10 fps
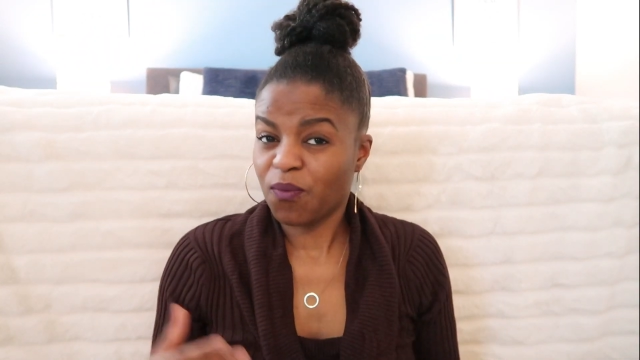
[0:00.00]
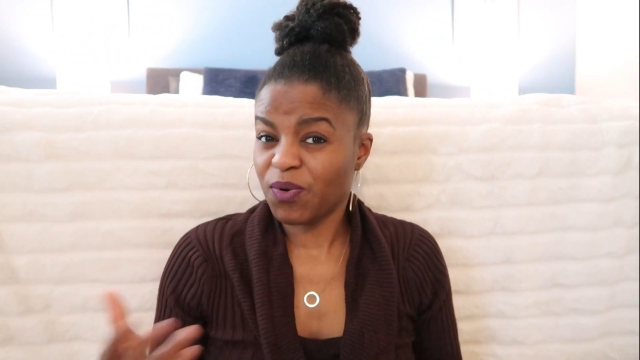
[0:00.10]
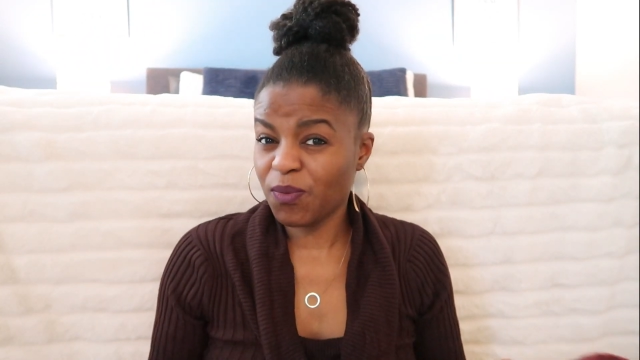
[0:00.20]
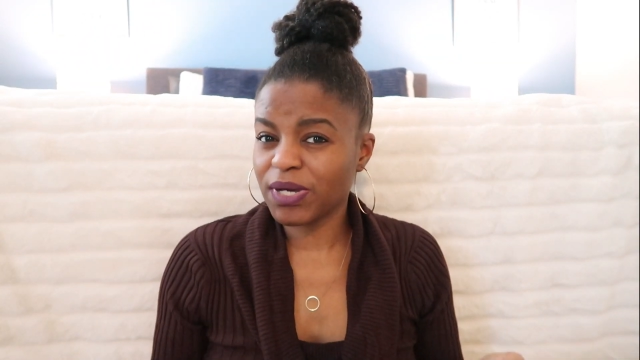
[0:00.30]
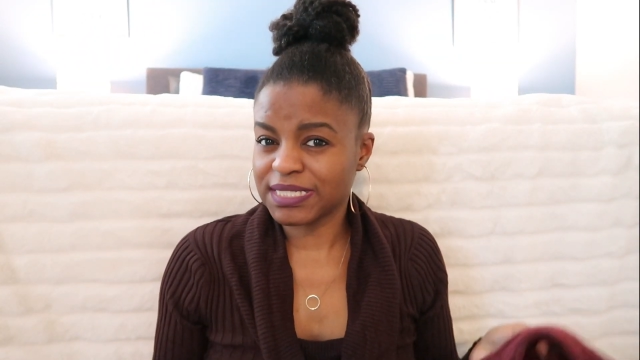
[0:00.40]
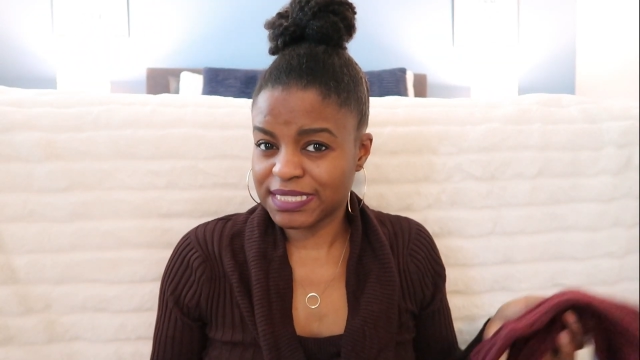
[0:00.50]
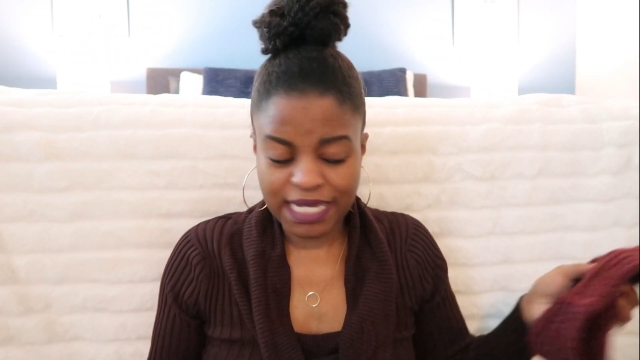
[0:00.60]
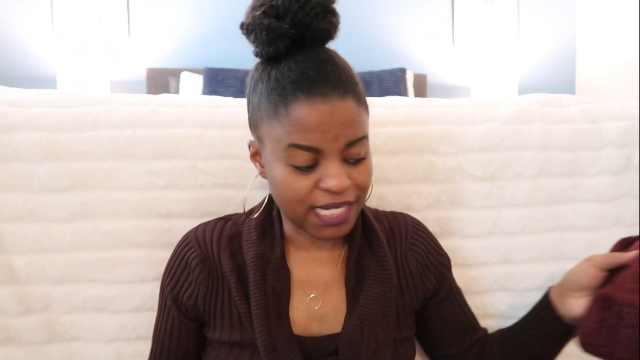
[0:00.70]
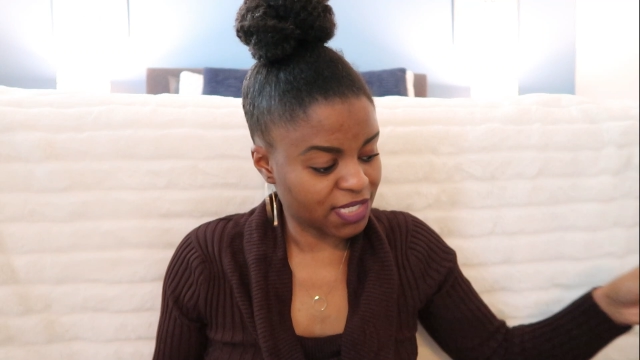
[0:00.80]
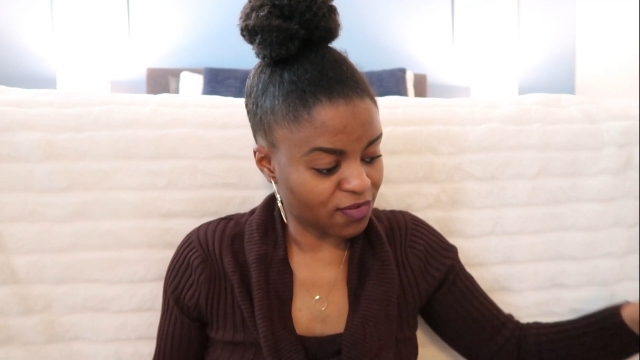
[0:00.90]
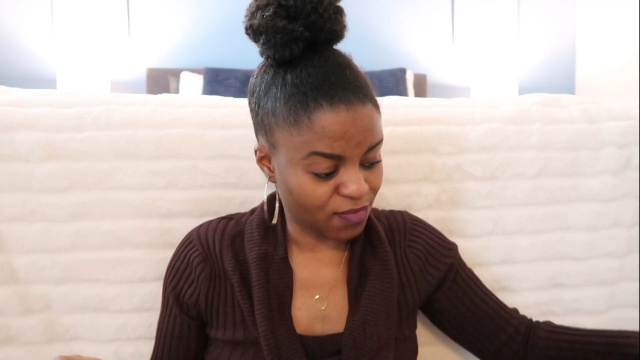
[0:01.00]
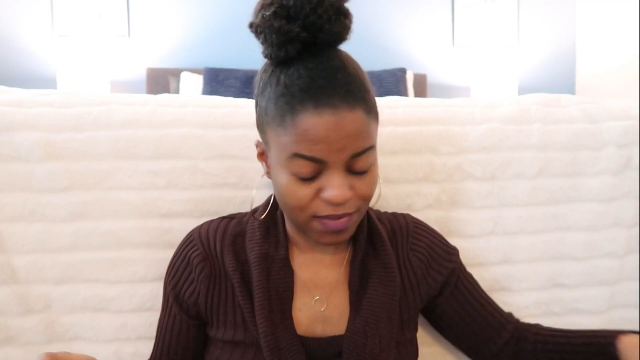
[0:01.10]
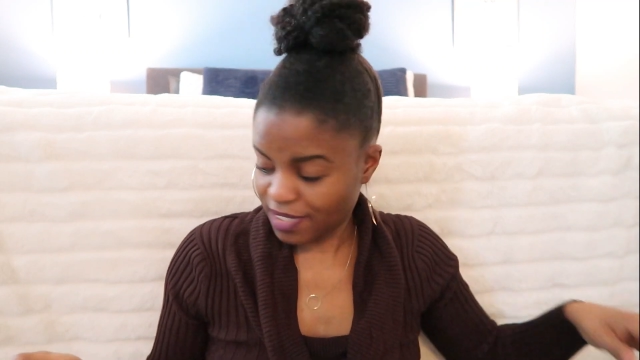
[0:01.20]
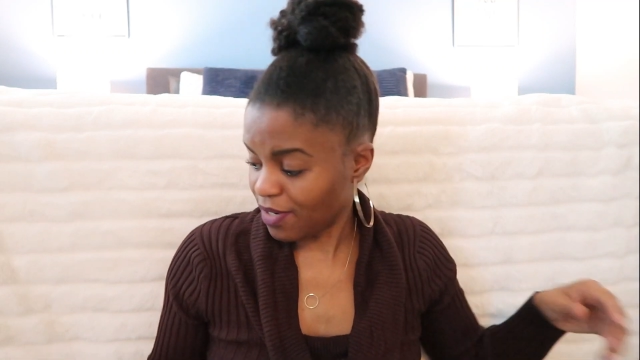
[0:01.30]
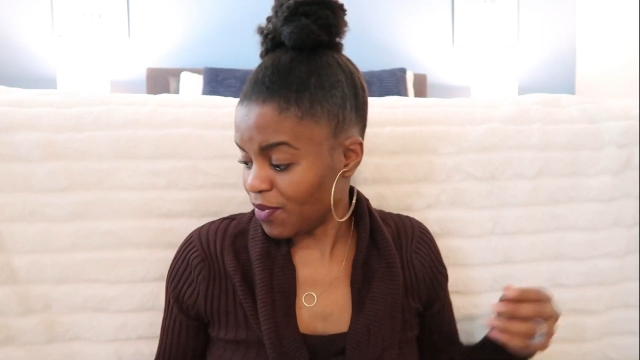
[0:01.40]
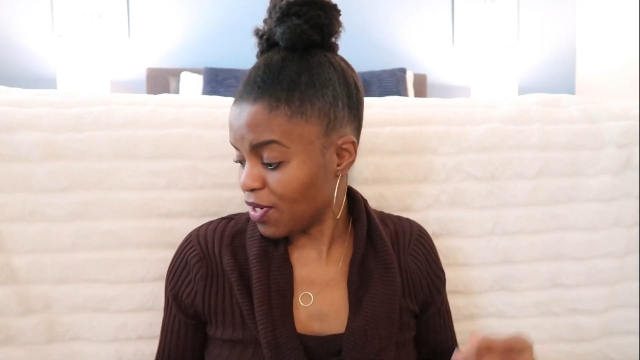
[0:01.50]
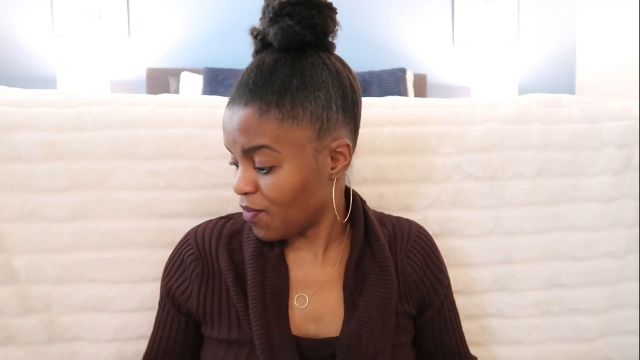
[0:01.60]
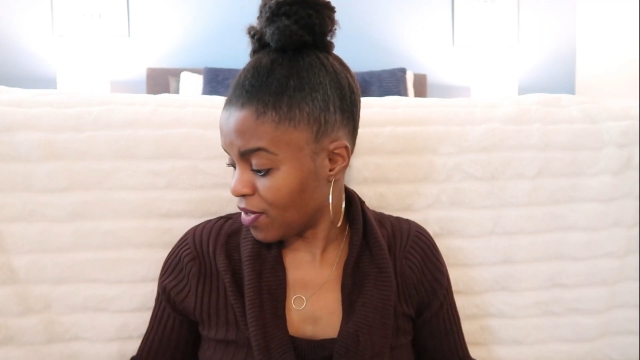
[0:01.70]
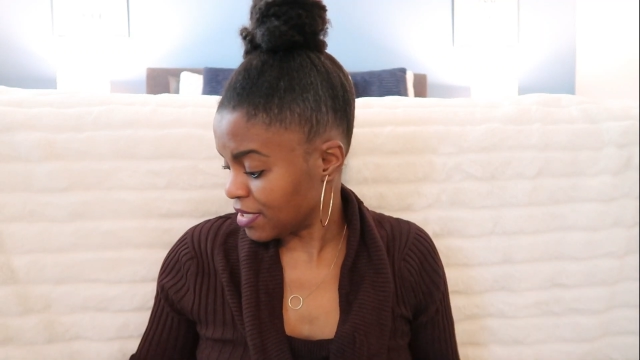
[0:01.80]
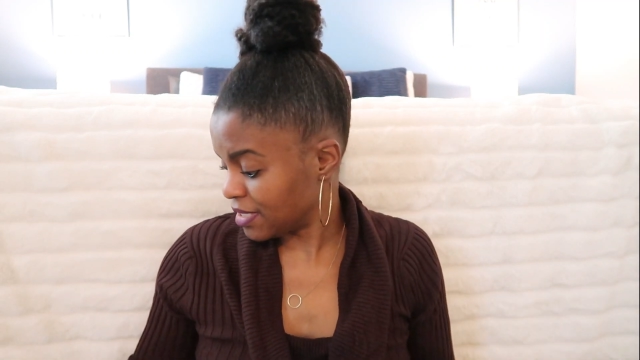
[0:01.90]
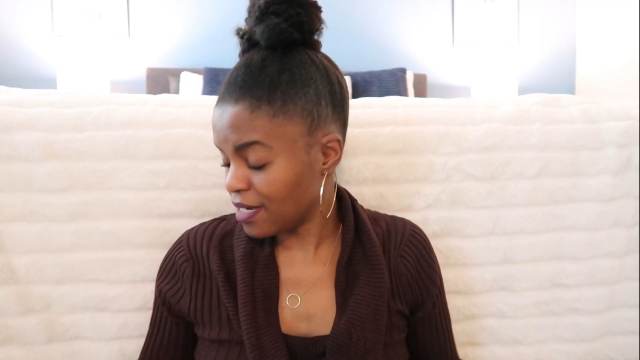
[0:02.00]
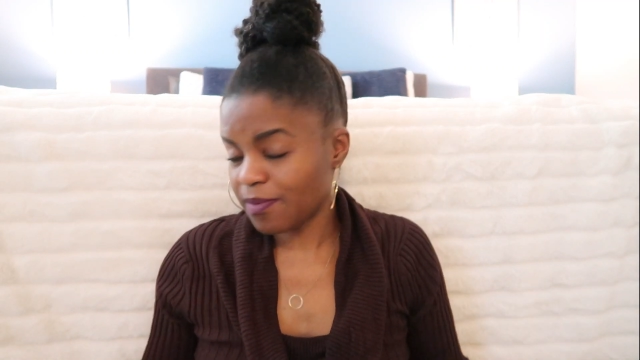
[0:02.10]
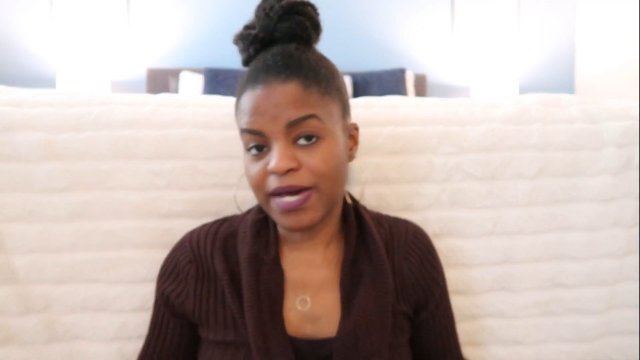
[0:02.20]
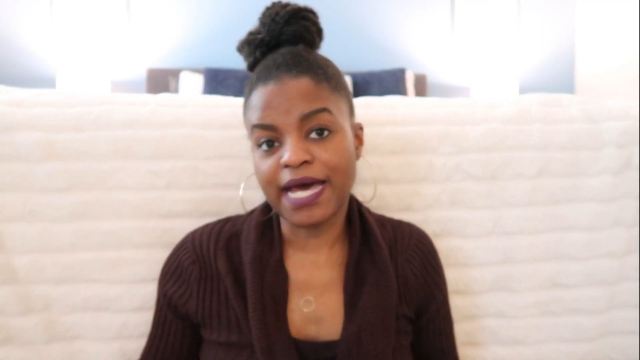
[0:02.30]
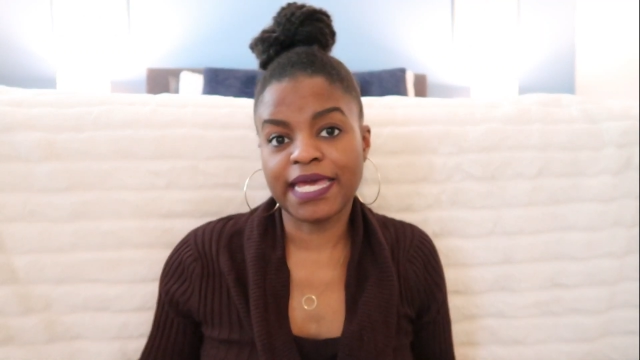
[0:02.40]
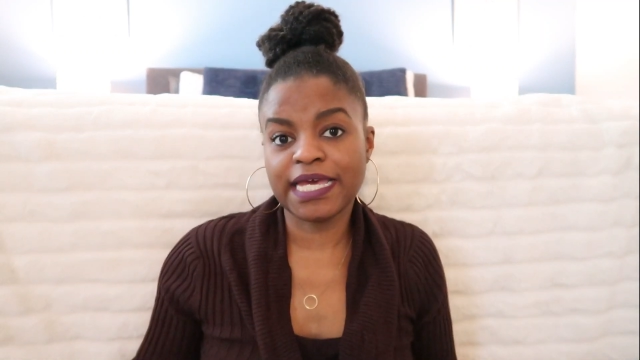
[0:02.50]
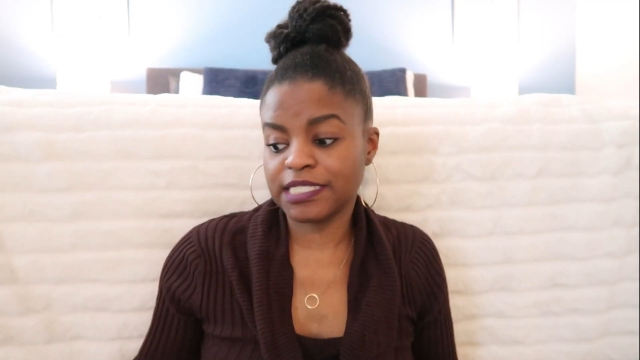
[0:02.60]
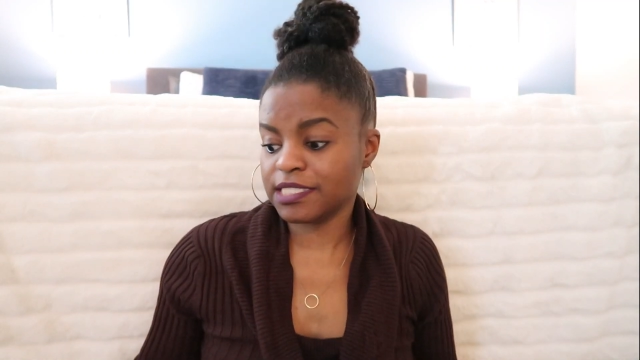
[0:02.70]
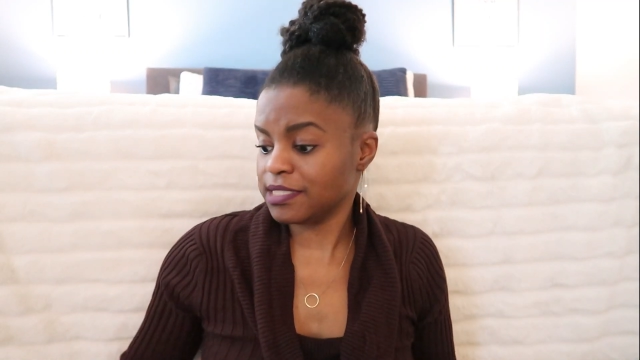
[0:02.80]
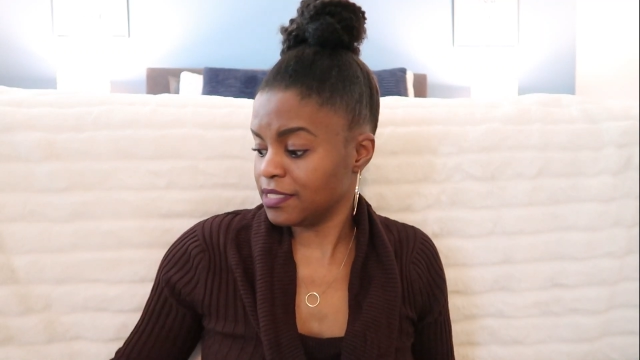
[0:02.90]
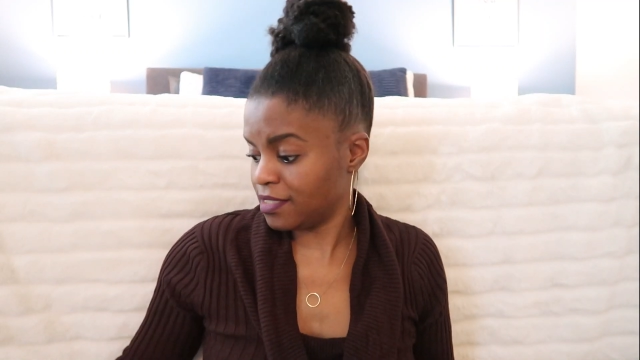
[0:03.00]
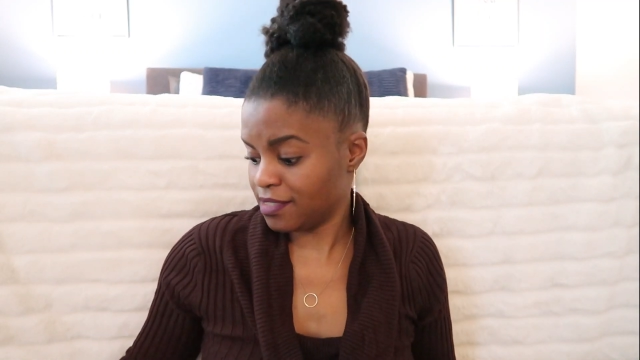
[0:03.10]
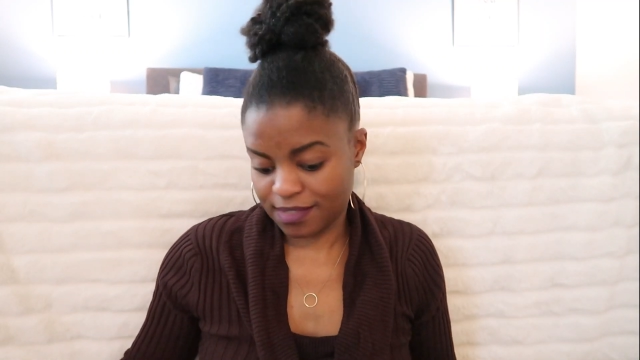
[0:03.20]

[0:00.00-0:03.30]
we want to stay cute and we don't want to tear up our edges.